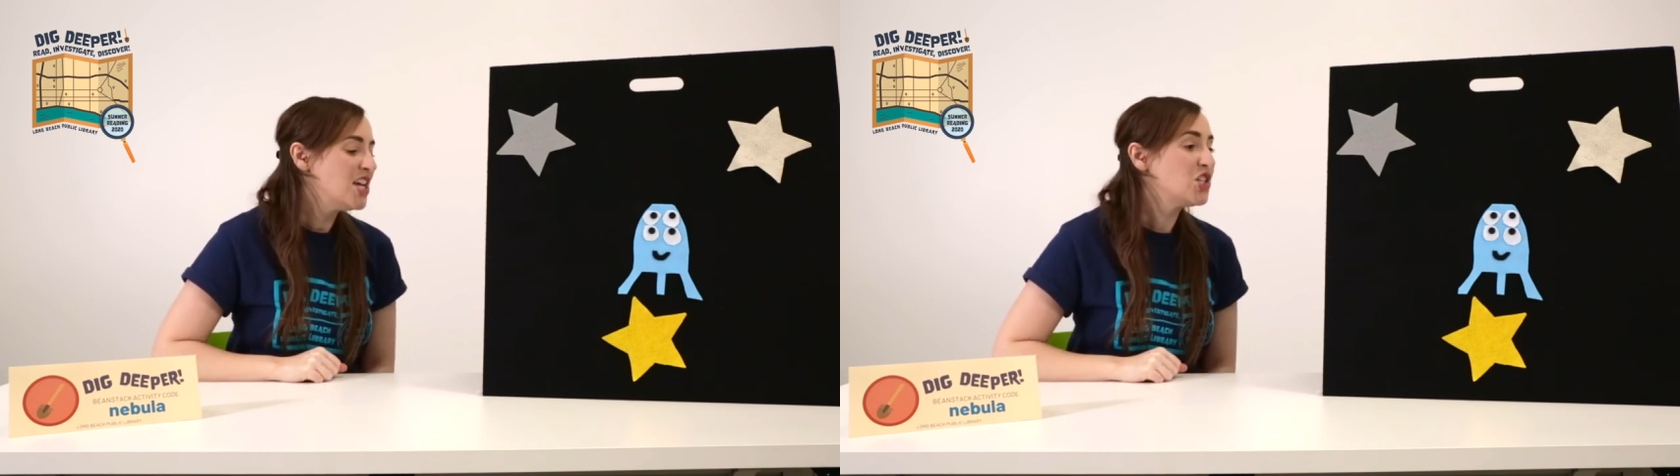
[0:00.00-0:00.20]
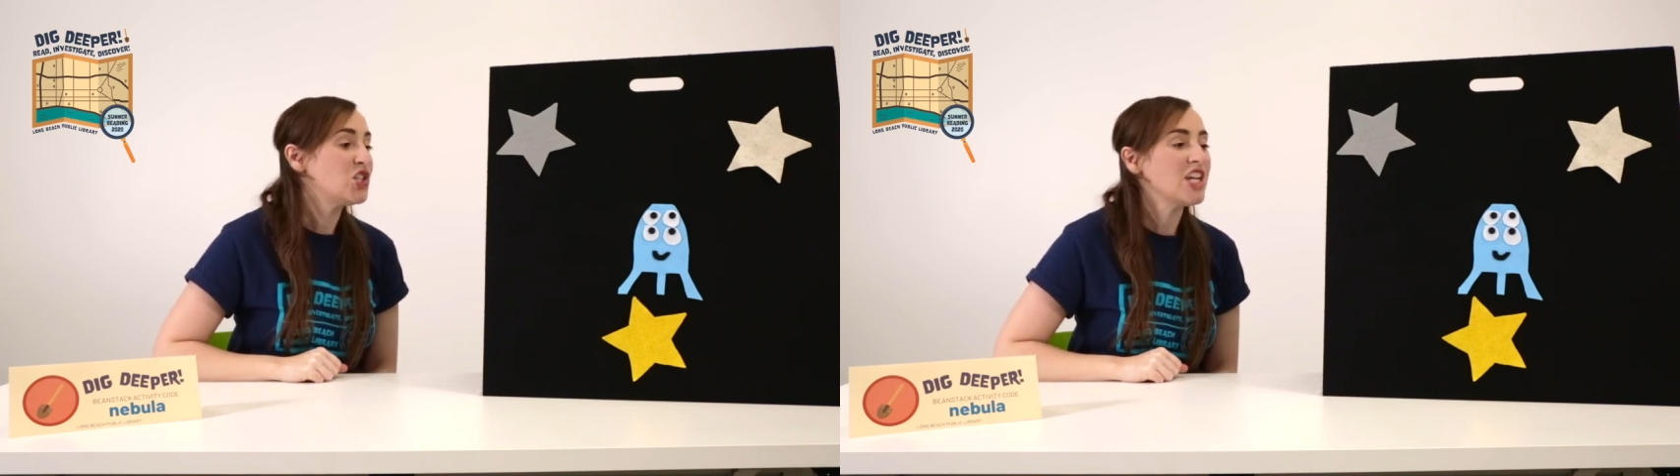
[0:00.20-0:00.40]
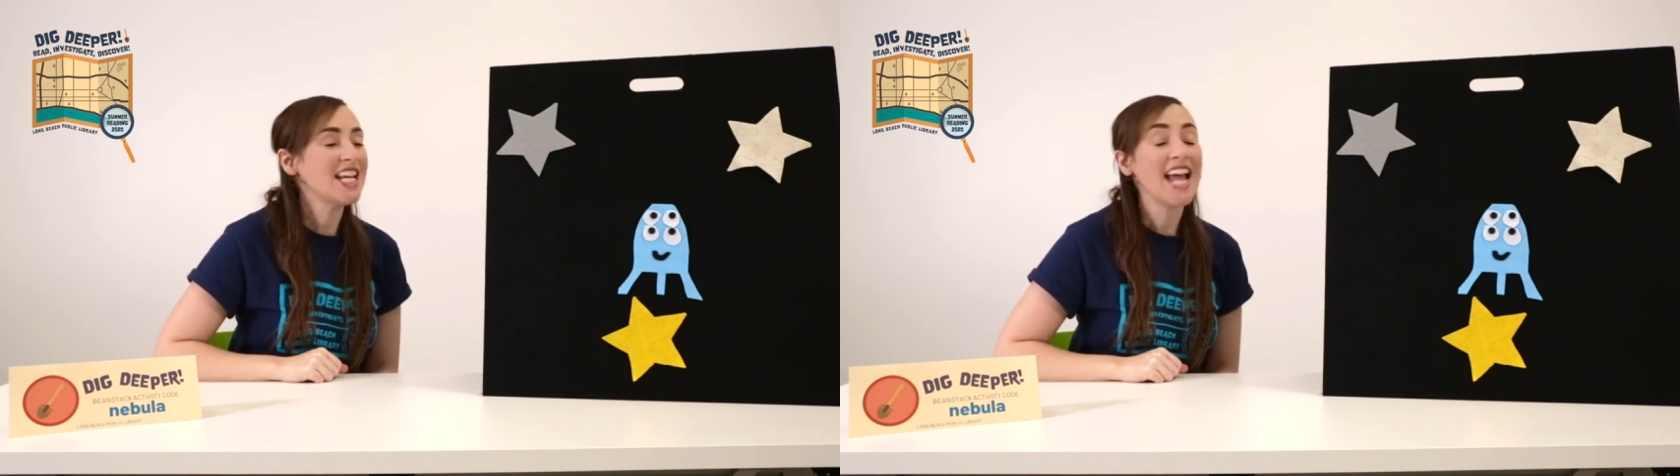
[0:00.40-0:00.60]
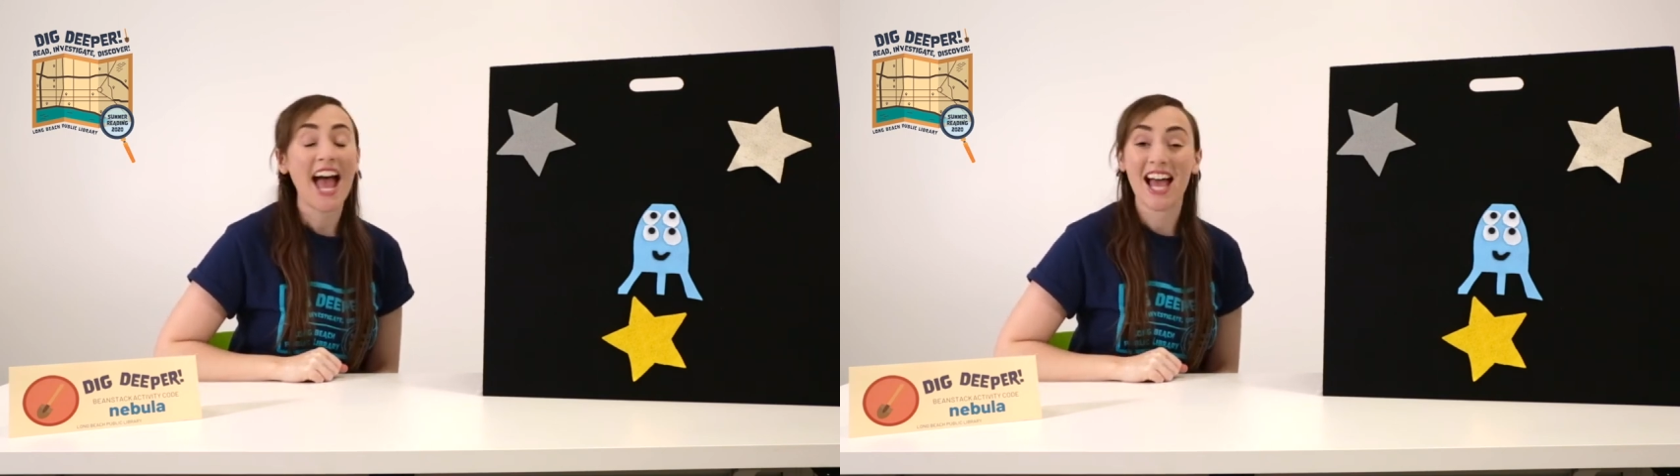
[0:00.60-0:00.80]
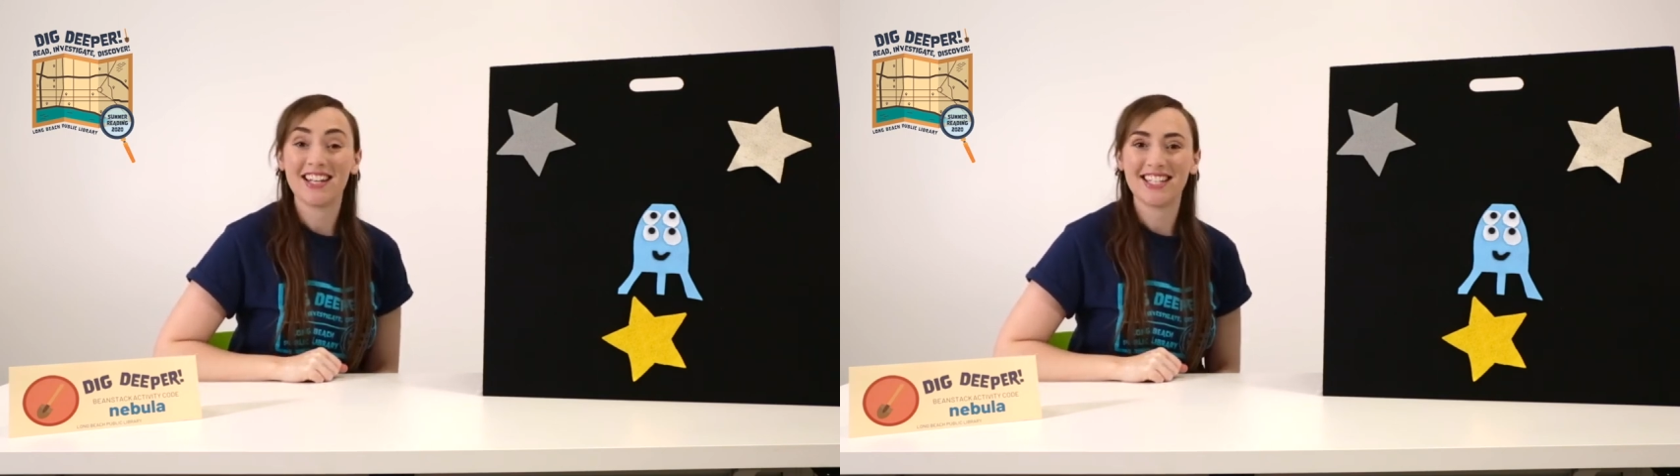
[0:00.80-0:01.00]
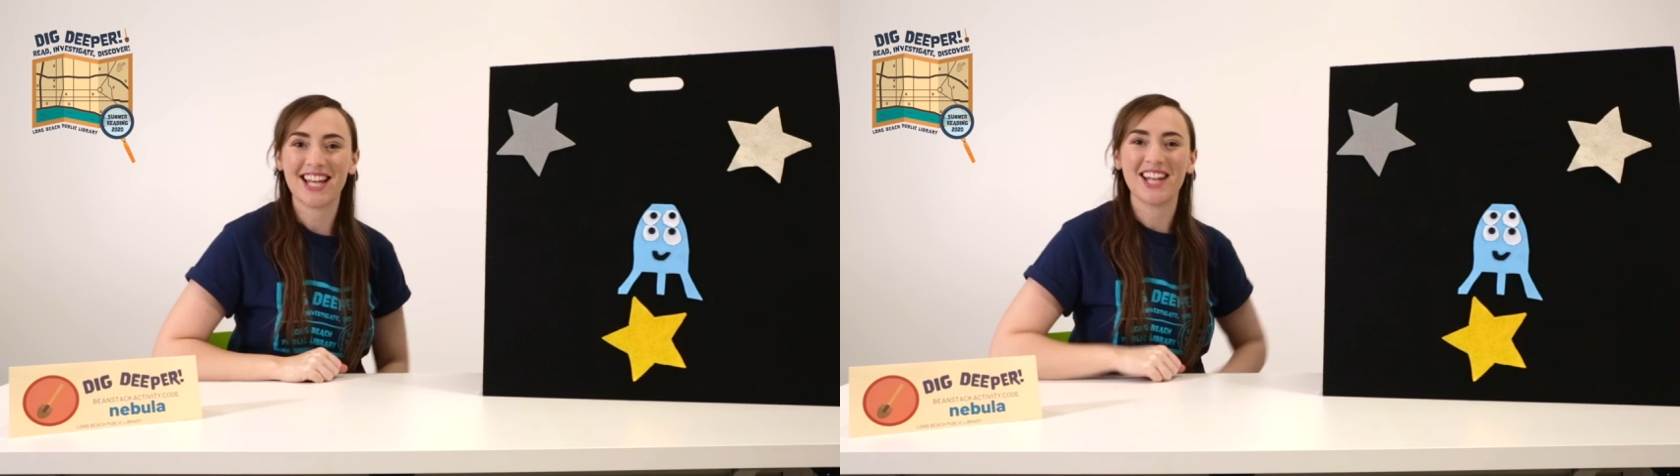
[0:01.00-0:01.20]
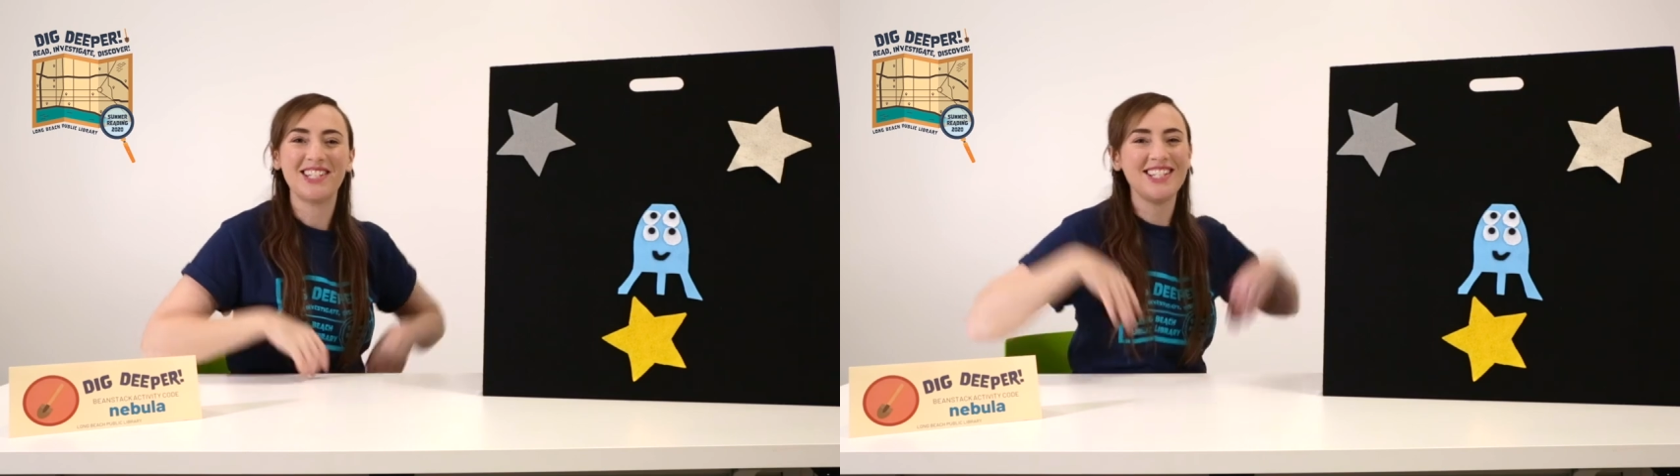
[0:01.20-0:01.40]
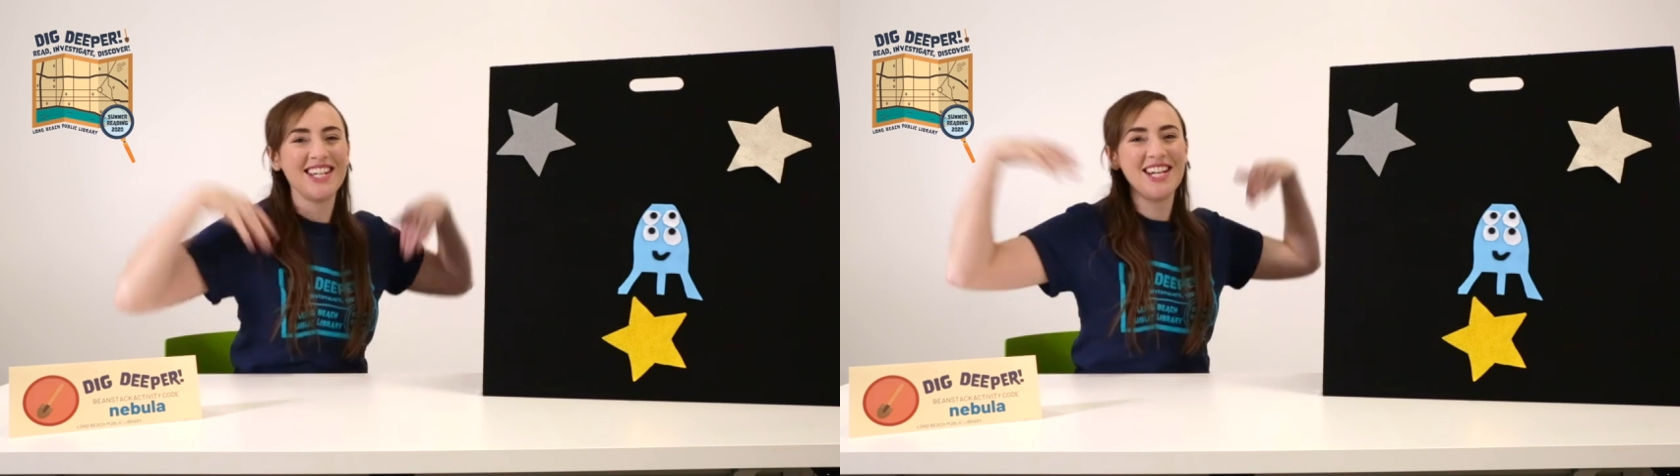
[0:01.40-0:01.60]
She had such